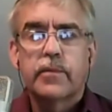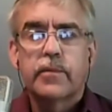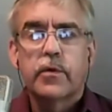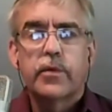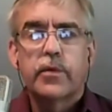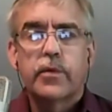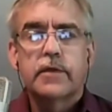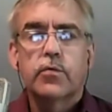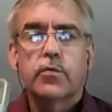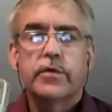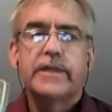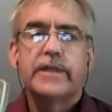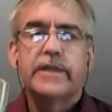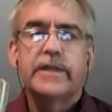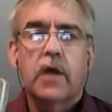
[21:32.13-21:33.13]
but we don't
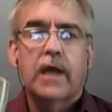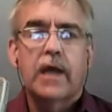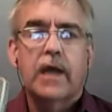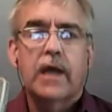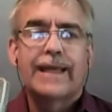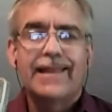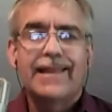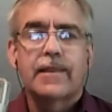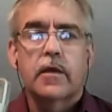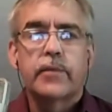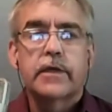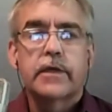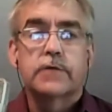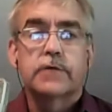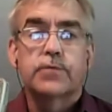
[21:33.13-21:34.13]
really know how to get there
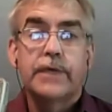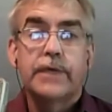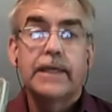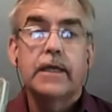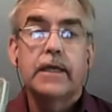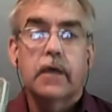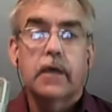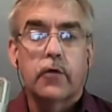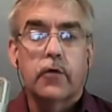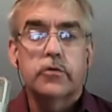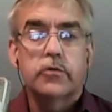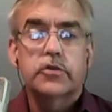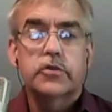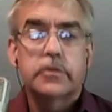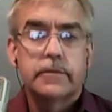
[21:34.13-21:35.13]
because we need a
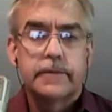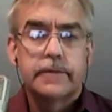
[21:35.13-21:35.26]
coach.